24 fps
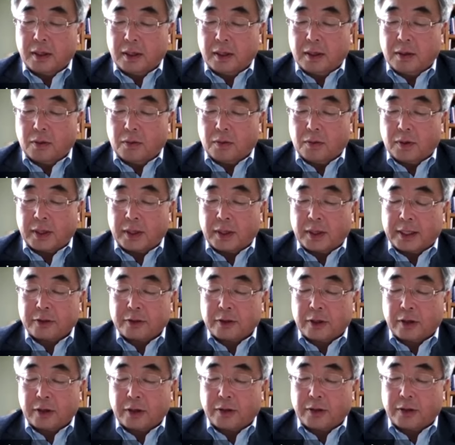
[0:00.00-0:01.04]

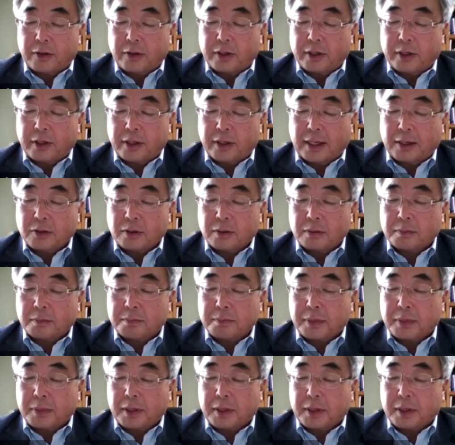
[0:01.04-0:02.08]
130,000
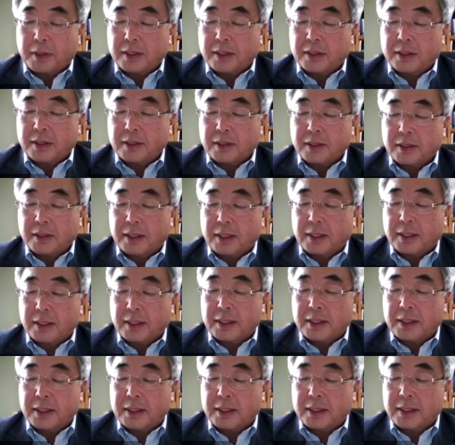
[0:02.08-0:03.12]
Palestinian and
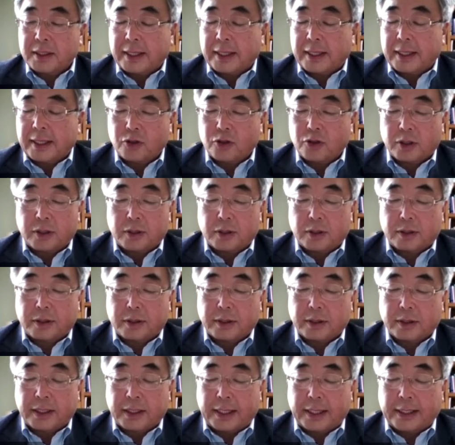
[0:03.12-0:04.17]
Syrian
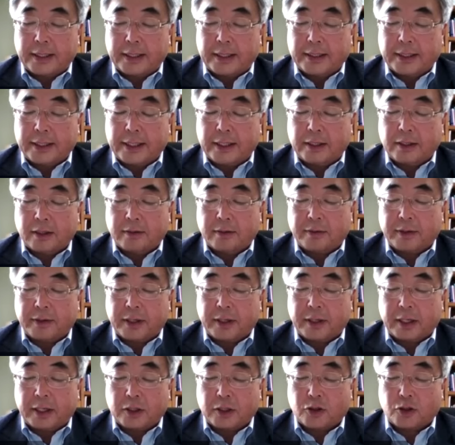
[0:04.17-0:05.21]
children in need of
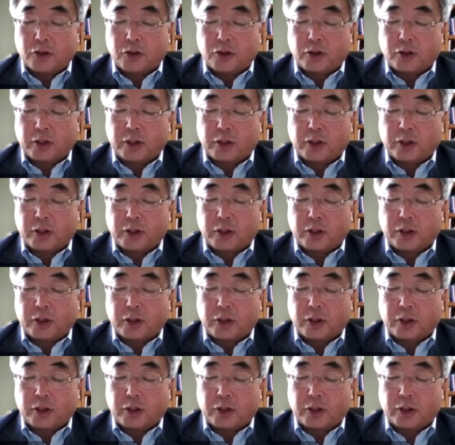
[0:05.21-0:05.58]
education.